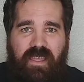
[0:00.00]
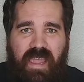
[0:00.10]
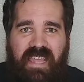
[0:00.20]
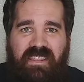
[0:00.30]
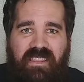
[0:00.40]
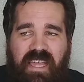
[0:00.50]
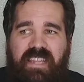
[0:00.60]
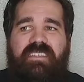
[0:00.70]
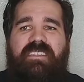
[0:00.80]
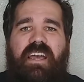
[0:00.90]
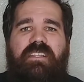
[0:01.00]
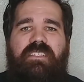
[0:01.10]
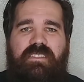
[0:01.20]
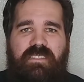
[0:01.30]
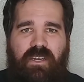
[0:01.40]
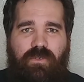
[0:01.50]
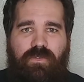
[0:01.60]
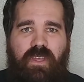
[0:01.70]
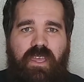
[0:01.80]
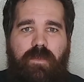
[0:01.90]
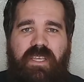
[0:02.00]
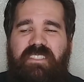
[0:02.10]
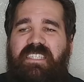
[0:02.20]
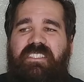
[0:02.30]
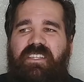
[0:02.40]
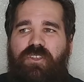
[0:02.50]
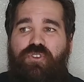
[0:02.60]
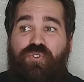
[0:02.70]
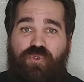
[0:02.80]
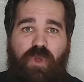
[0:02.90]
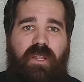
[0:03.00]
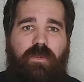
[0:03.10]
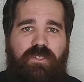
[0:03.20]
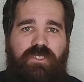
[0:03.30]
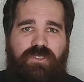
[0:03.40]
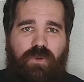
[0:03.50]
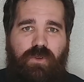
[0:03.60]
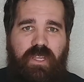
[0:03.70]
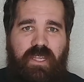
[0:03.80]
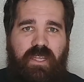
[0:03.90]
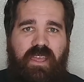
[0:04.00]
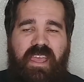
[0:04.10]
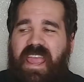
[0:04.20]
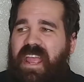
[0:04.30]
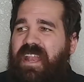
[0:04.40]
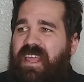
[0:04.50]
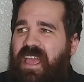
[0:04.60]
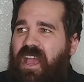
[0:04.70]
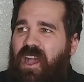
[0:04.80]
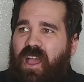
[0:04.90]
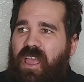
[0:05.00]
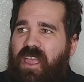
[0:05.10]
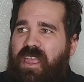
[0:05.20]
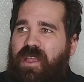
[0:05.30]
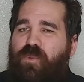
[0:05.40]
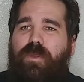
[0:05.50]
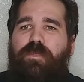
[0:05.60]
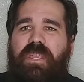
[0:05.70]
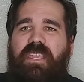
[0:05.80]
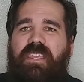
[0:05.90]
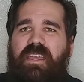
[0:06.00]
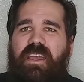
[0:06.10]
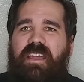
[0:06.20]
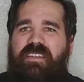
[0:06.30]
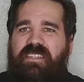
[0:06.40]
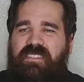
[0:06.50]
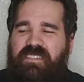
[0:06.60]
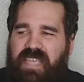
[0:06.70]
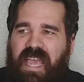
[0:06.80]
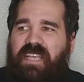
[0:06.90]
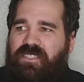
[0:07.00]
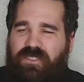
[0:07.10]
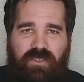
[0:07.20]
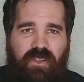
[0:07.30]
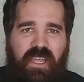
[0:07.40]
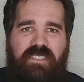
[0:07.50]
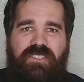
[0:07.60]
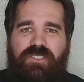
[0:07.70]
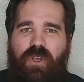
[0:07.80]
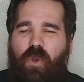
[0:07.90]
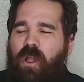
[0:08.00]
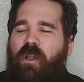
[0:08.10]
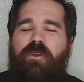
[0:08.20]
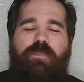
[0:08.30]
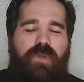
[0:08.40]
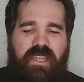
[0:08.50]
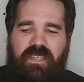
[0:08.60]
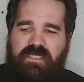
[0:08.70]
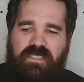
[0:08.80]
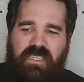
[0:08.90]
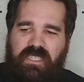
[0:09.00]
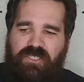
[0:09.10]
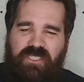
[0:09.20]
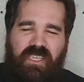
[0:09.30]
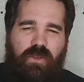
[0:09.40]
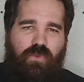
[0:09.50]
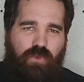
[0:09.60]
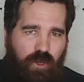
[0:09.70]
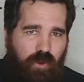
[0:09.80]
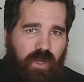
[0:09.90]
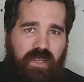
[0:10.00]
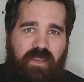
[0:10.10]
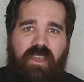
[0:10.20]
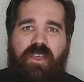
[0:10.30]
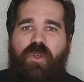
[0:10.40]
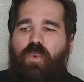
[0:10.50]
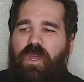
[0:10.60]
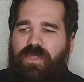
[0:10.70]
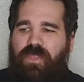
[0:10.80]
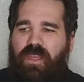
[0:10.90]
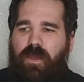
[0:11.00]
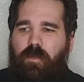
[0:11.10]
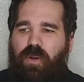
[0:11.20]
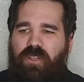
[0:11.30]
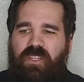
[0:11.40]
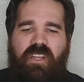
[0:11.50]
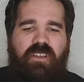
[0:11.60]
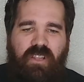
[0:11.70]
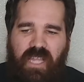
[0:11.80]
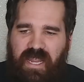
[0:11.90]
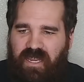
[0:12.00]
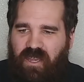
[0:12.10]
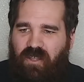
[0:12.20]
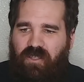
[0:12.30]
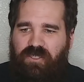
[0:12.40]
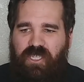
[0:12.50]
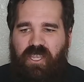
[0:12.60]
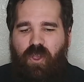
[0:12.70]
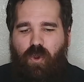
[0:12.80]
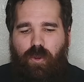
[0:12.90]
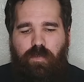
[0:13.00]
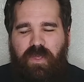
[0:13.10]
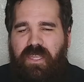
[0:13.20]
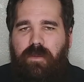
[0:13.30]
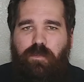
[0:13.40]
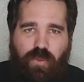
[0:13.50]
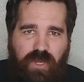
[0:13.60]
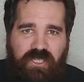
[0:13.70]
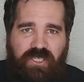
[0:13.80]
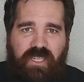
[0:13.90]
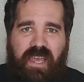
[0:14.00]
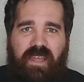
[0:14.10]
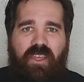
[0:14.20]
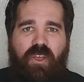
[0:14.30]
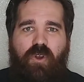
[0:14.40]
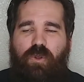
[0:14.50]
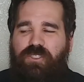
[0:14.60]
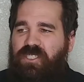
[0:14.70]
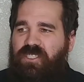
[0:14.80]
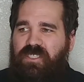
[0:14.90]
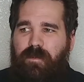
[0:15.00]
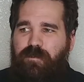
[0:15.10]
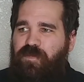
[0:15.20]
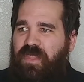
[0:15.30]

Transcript: and let it tell itself because it's an incredible story. And it would be a disaster and so heartbreaking to see it just get ruined with political ideology or being preached at or just some,